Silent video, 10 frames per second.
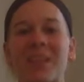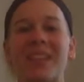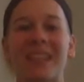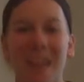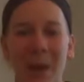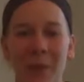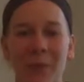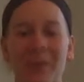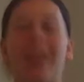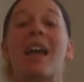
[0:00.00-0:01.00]
Now,
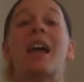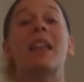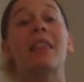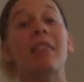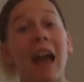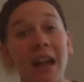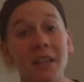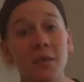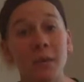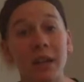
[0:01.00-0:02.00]

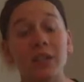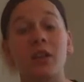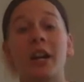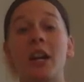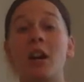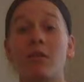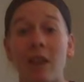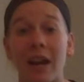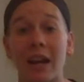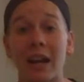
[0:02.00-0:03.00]
last week during our
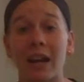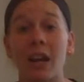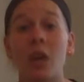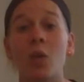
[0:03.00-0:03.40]
writing,